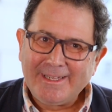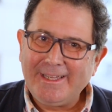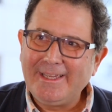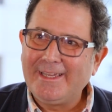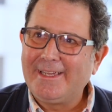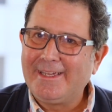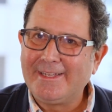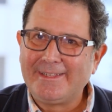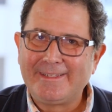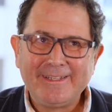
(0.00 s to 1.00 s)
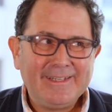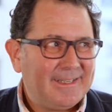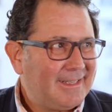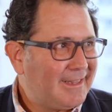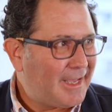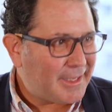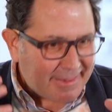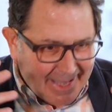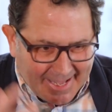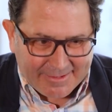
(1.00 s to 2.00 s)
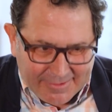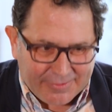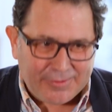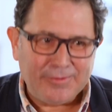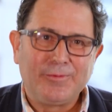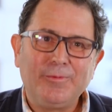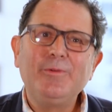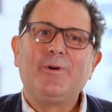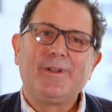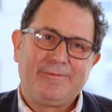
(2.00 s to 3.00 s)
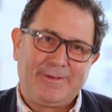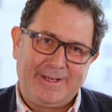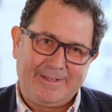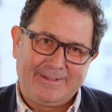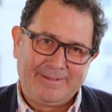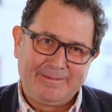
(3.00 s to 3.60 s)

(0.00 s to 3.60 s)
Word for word: And like, that's the student we want to find.